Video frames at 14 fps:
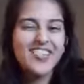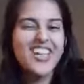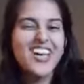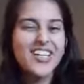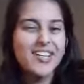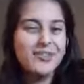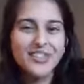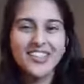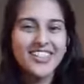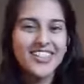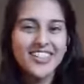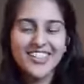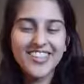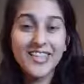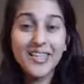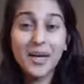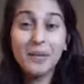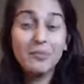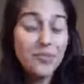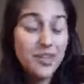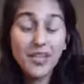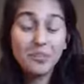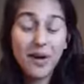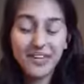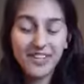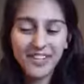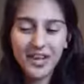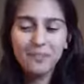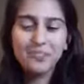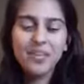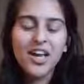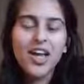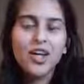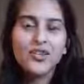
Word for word: that I didn't really need to think up, think about again.